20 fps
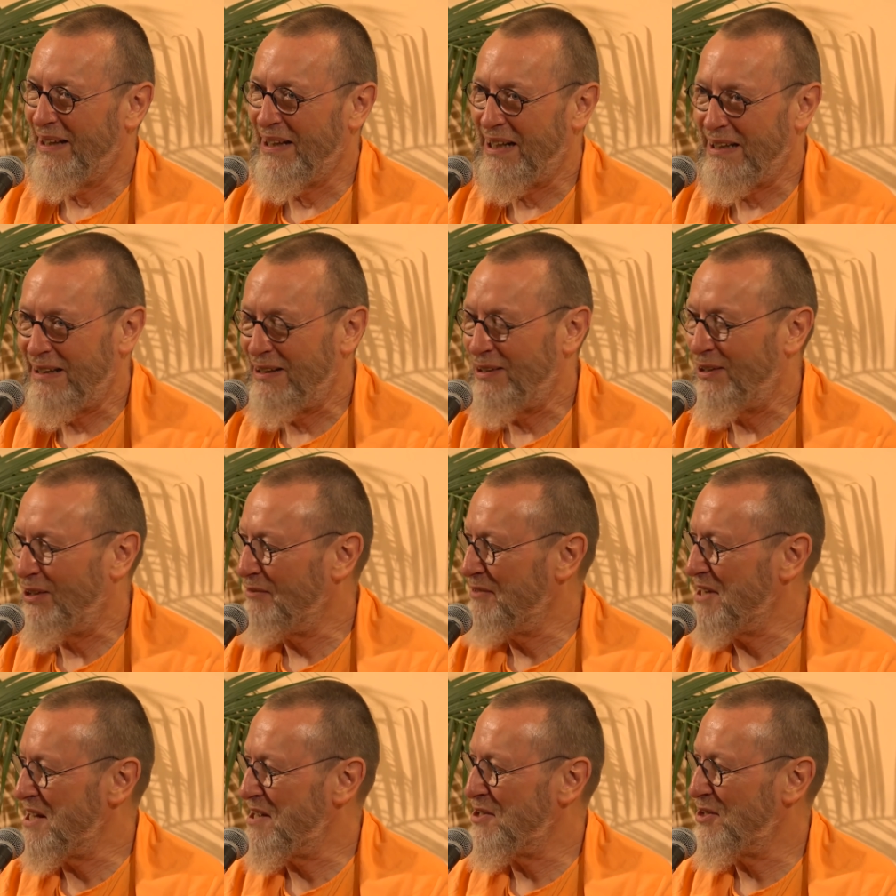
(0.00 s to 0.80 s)
That
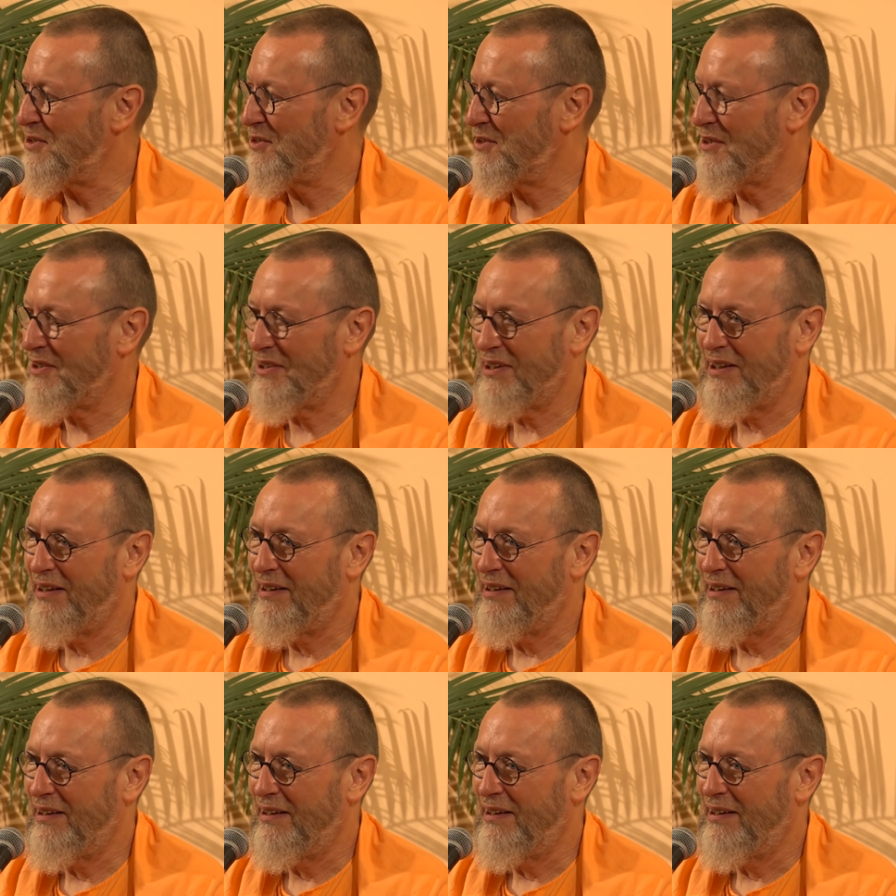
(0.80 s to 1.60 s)
love is not
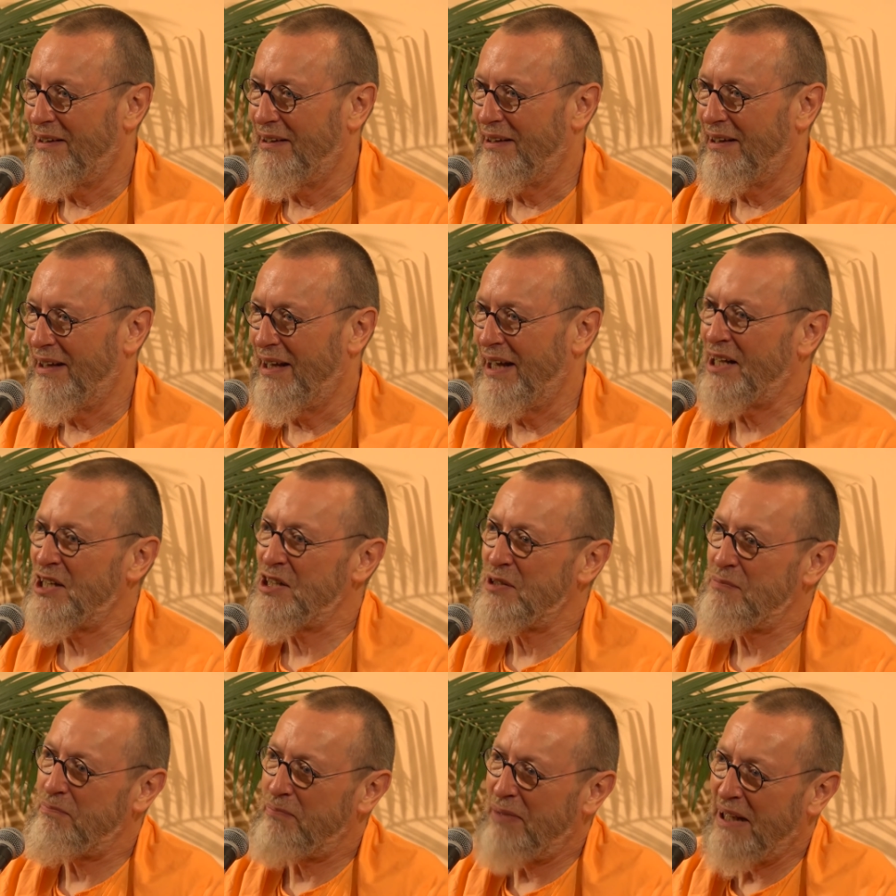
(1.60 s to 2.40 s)

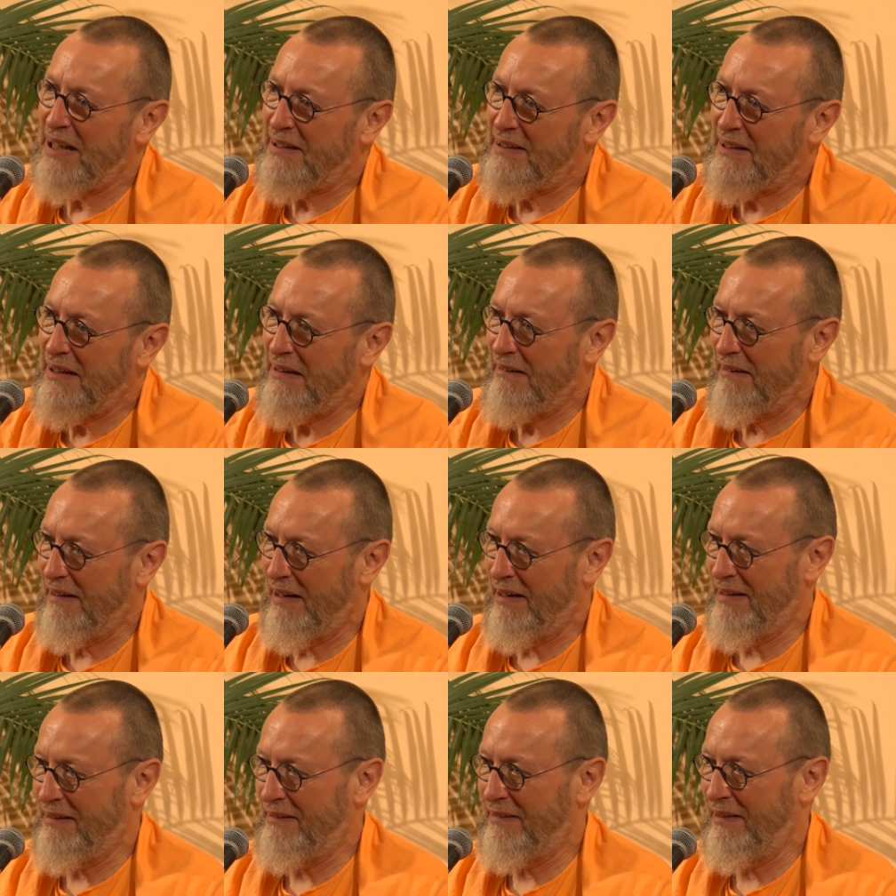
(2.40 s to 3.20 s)

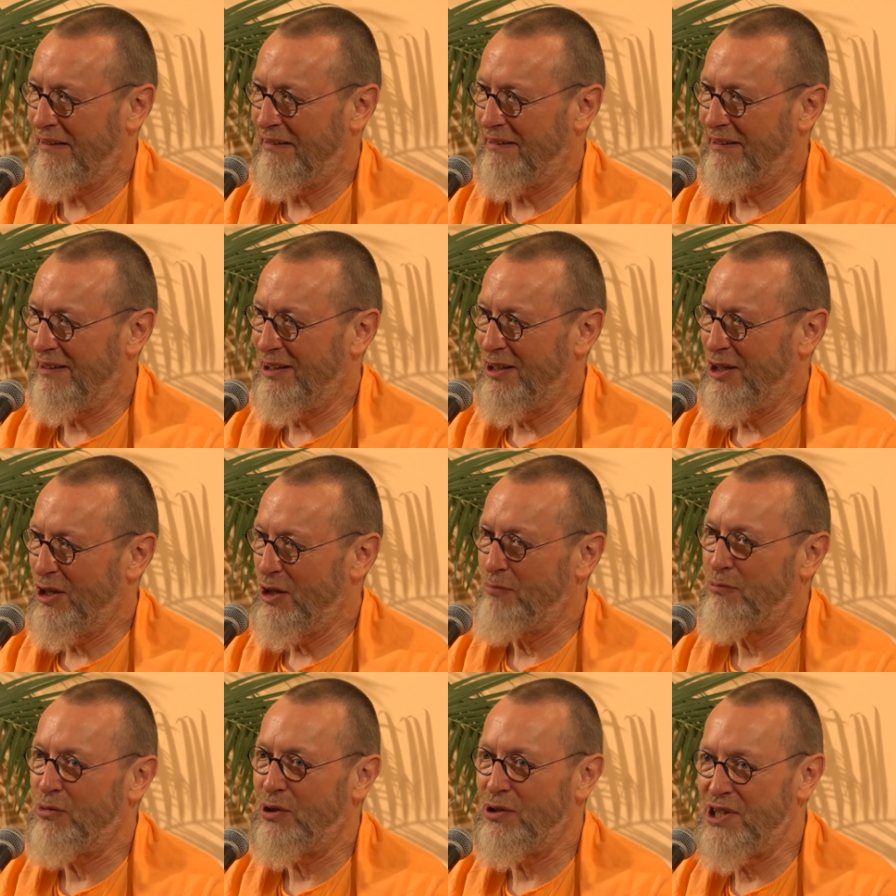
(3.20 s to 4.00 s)
expecting anything,
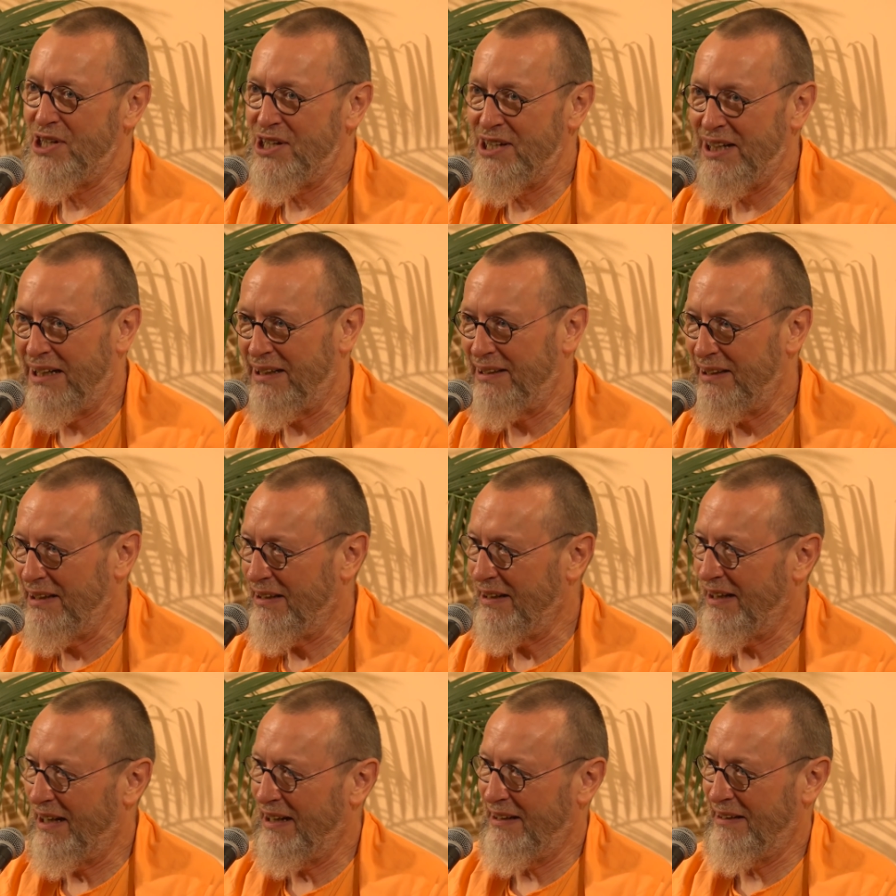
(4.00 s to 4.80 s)

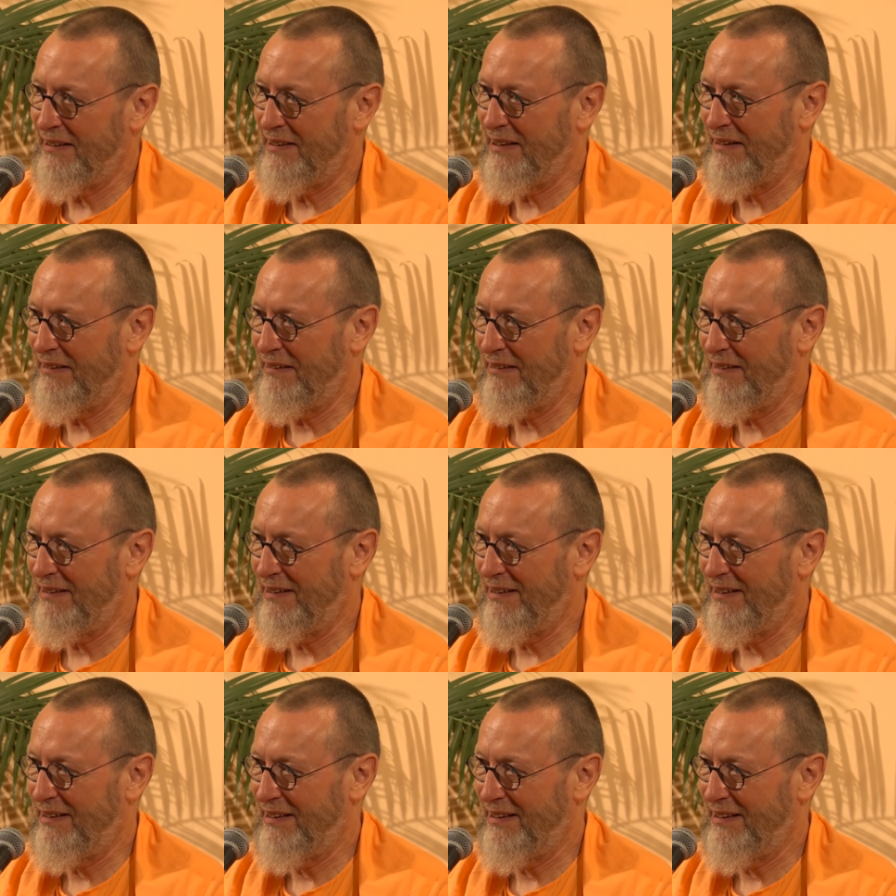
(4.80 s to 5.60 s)
projecting anything.